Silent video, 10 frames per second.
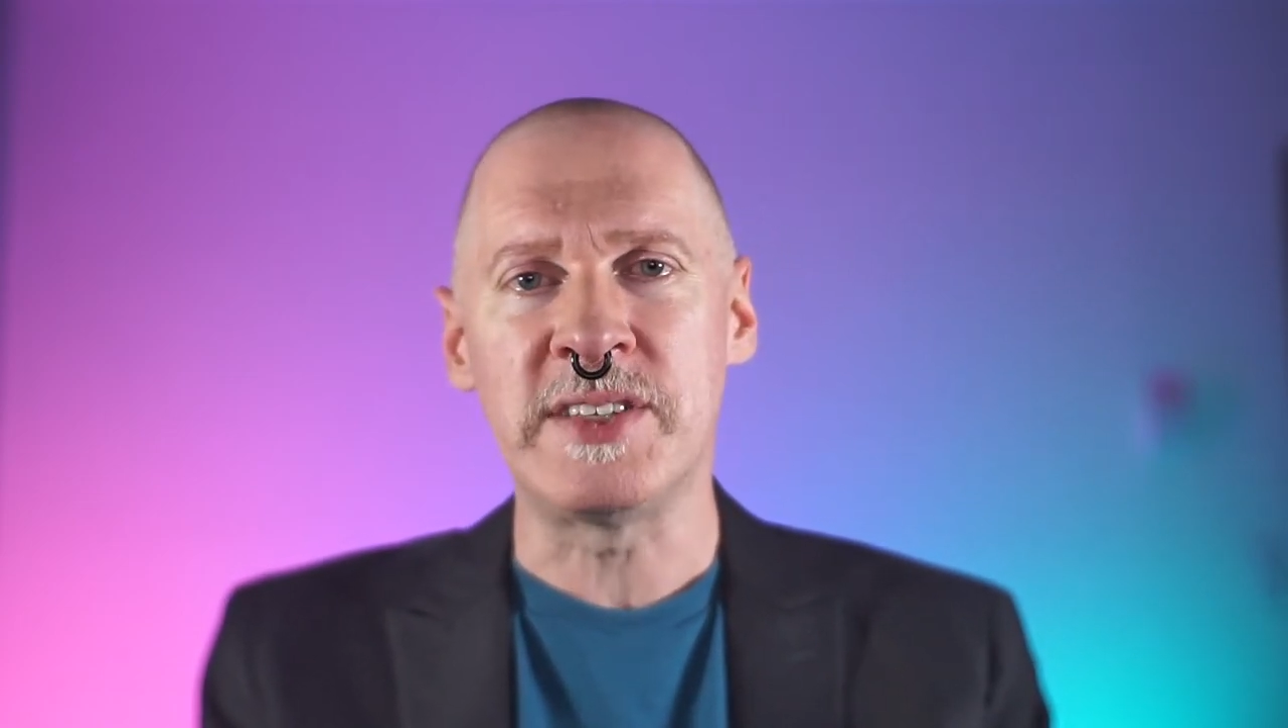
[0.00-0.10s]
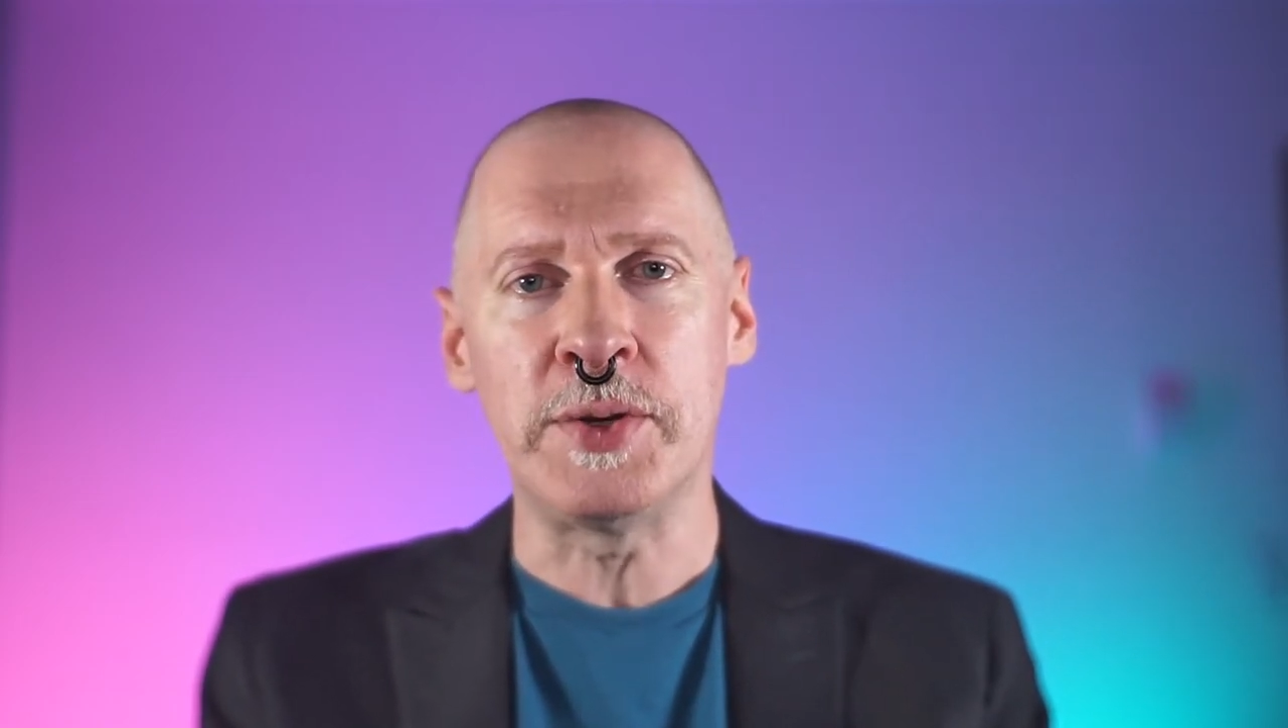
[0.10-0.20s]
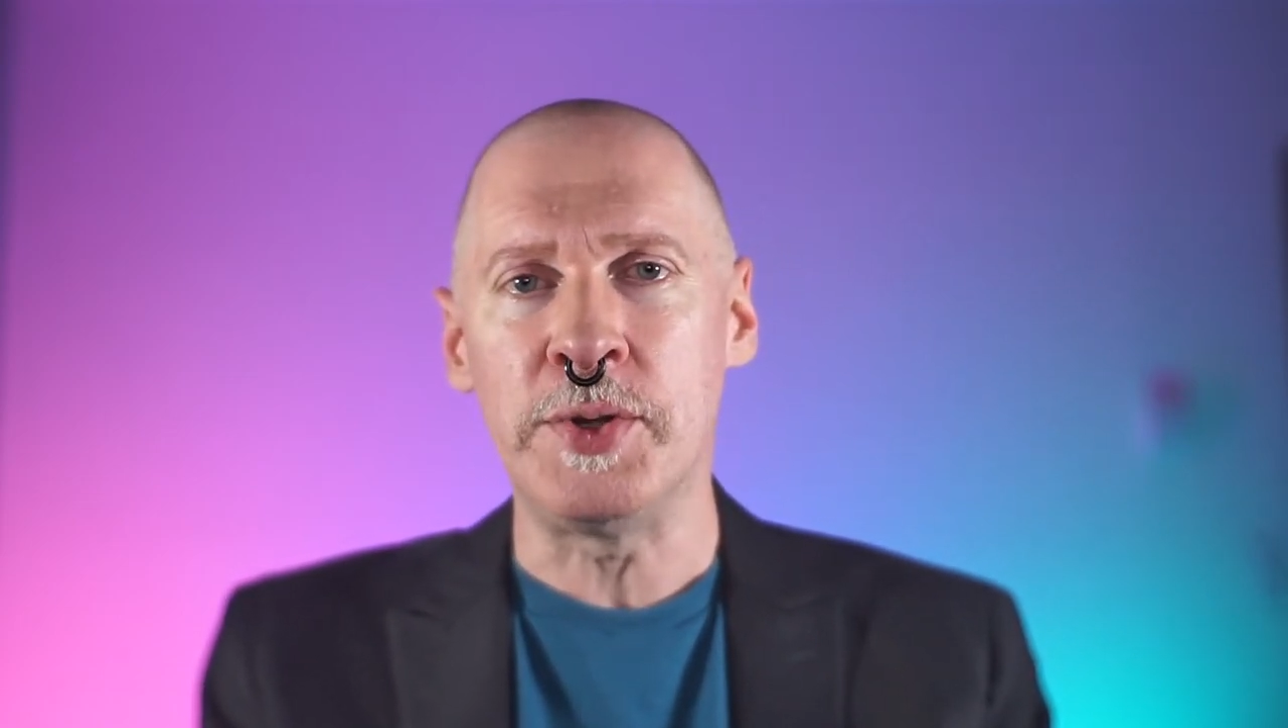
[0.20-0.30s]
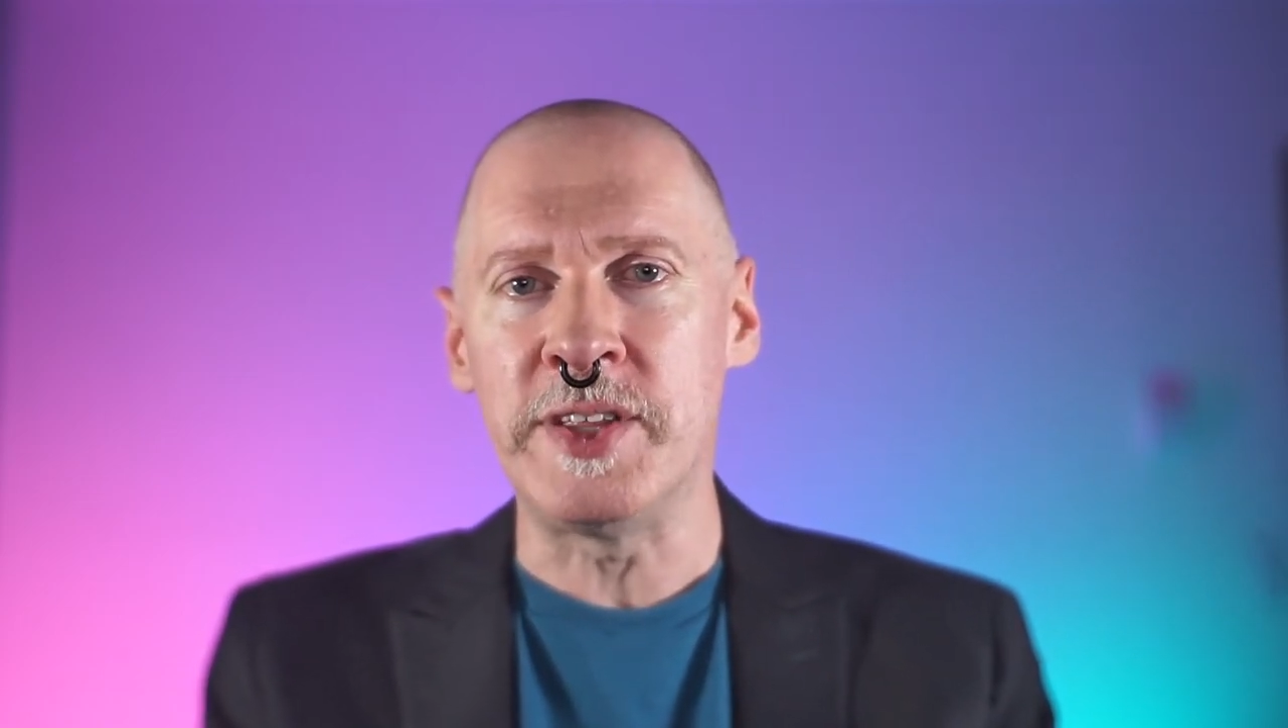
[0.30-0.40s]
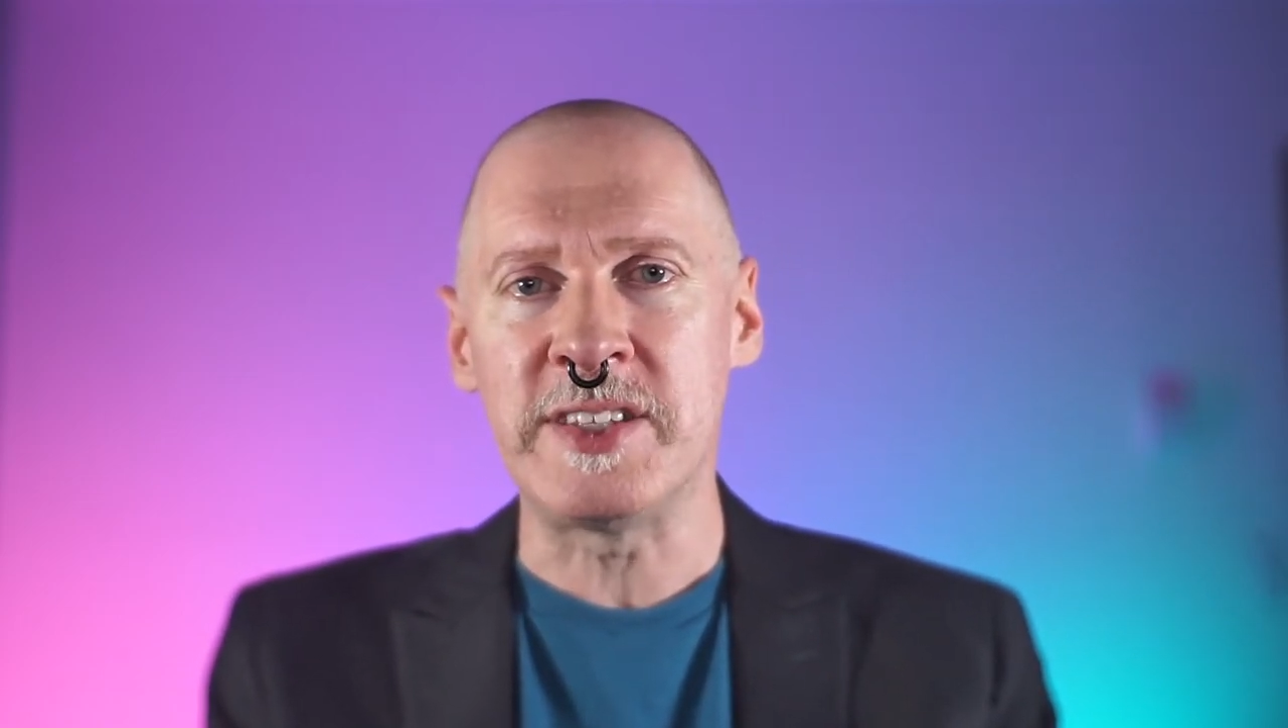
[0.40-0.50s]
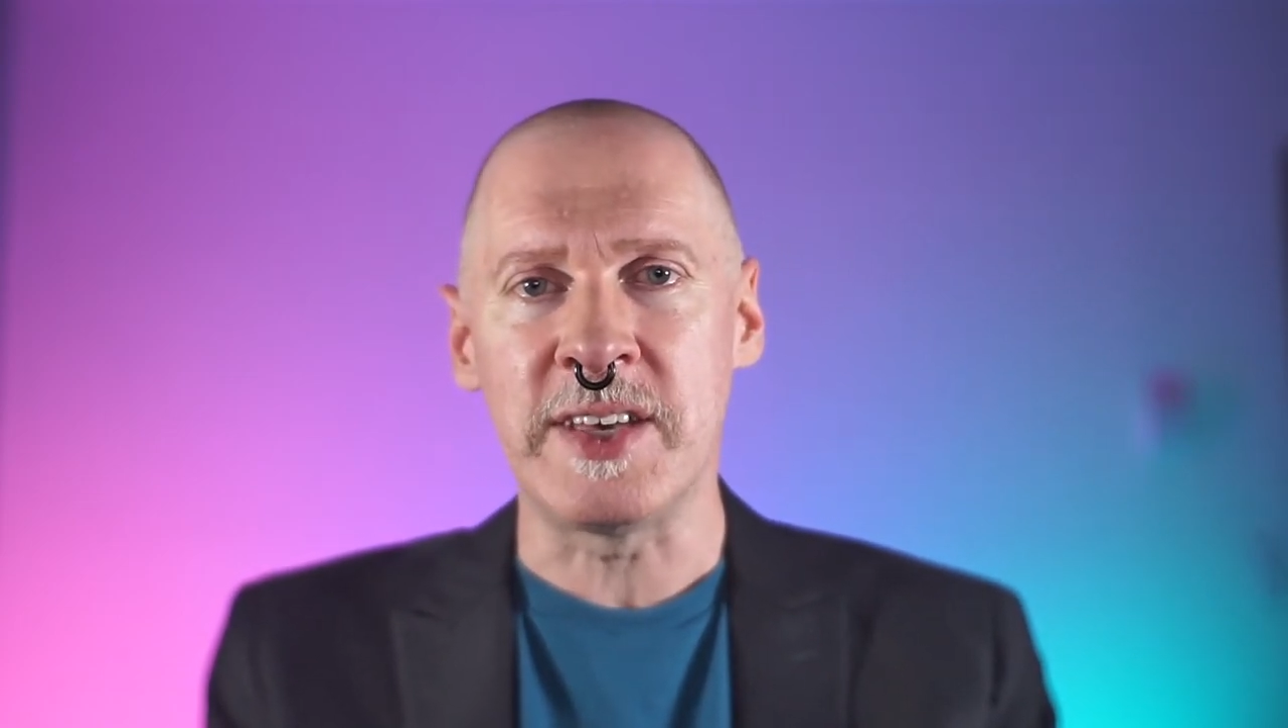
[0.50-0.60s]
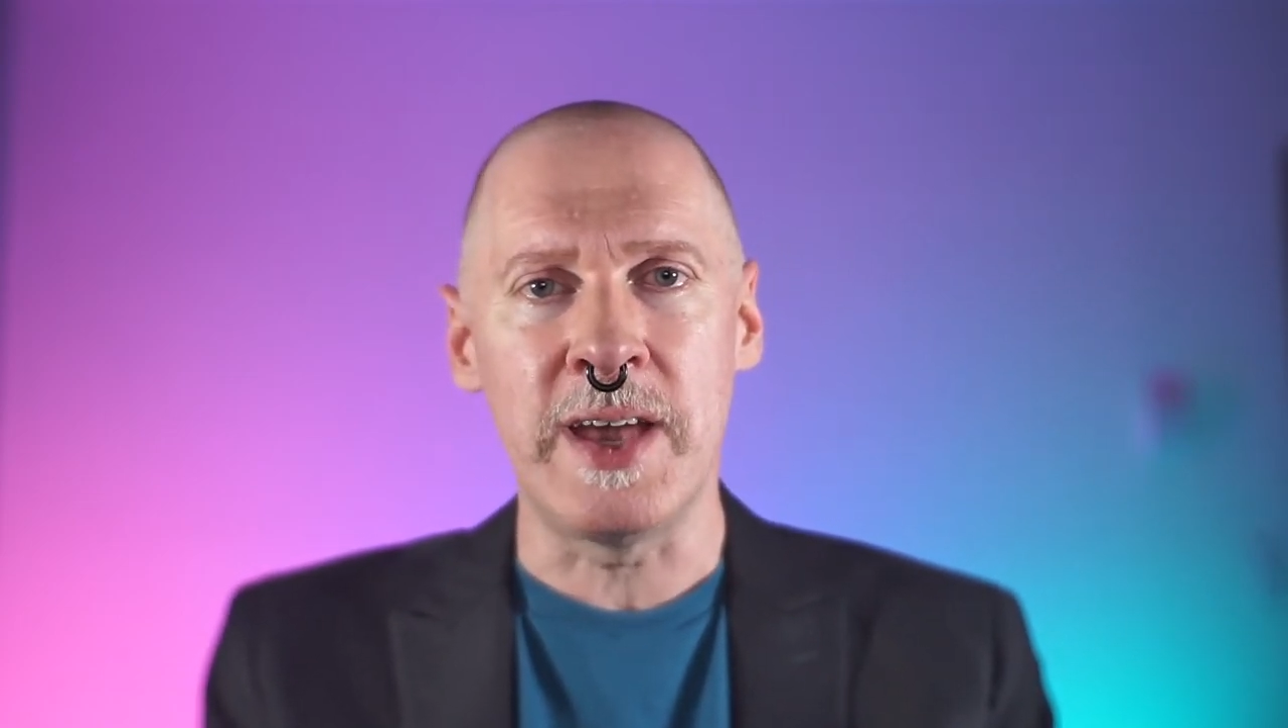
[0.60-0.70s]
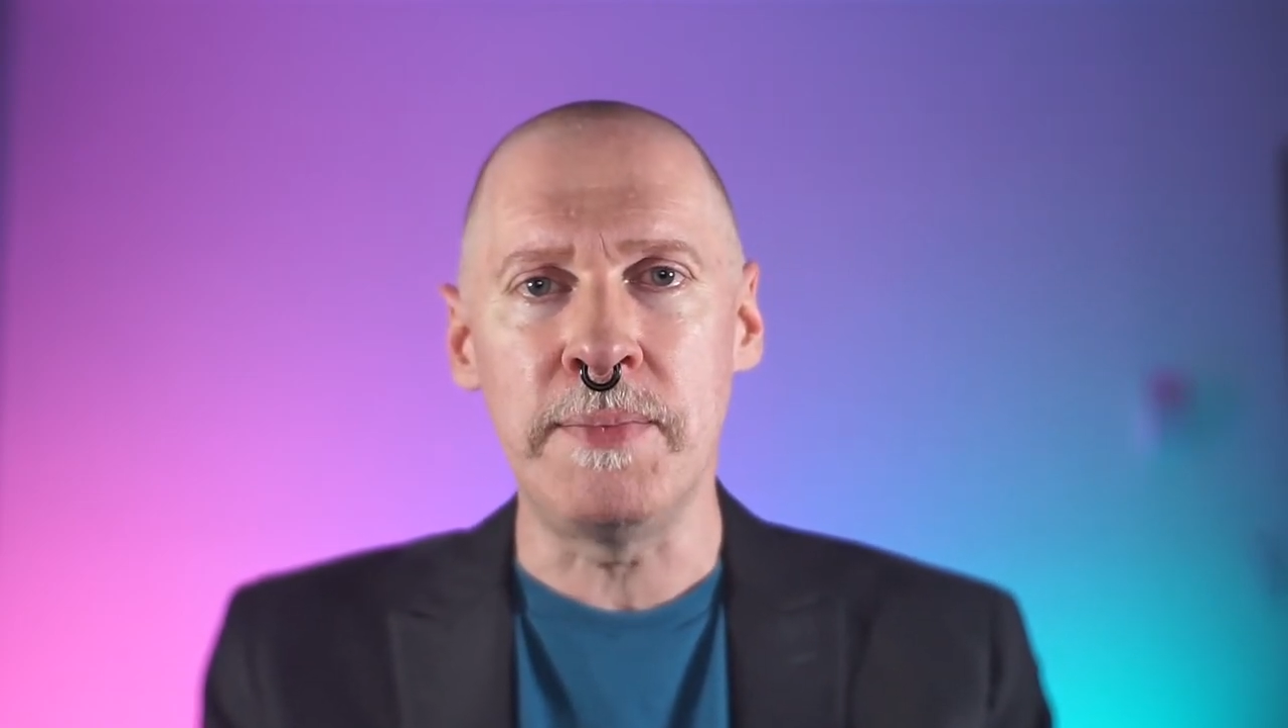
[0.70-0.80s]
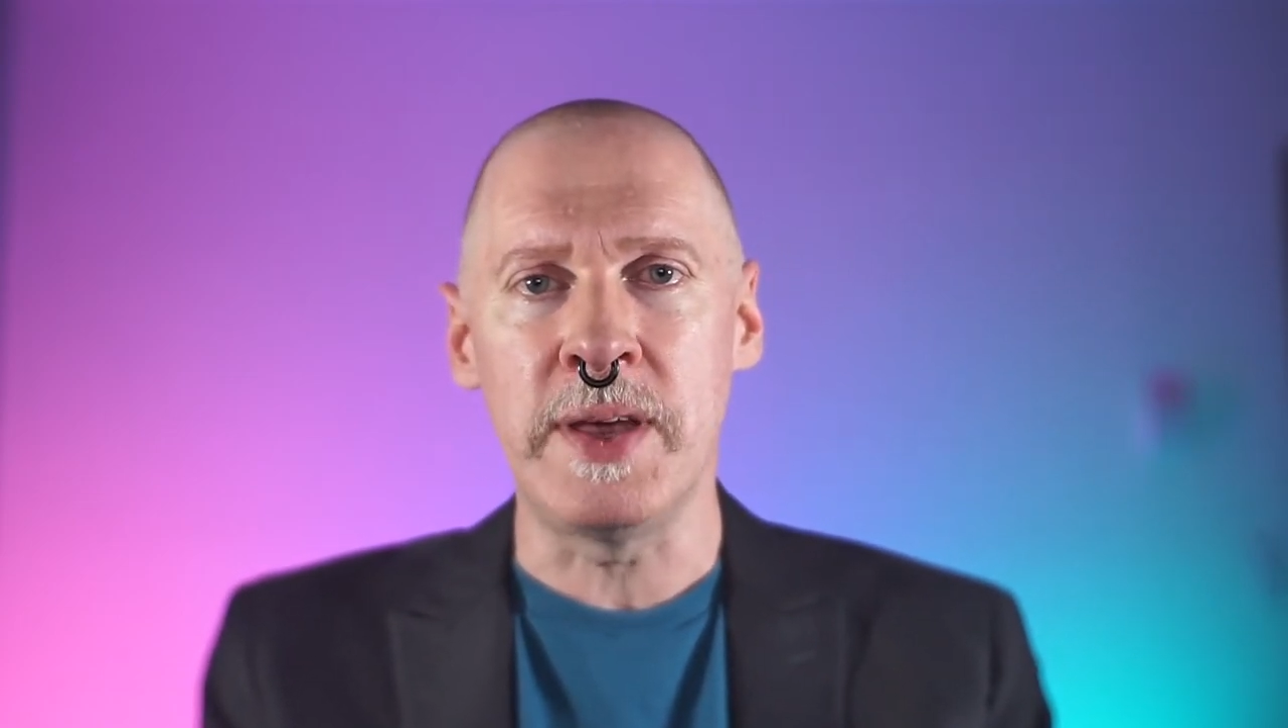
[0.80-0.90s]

still the same